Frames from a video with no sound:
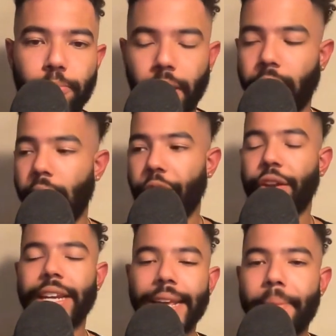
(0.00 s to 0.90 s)
but the
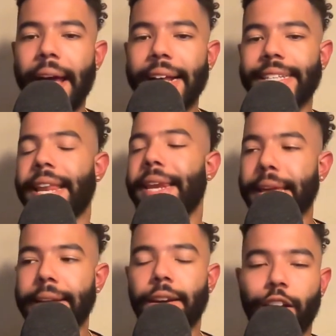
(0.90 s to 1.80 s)
D-backs
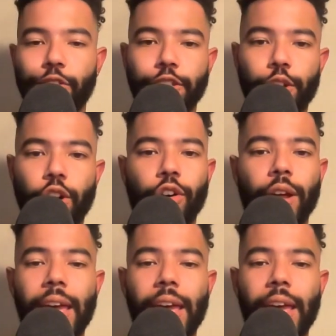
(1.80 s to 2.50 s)
need another starter.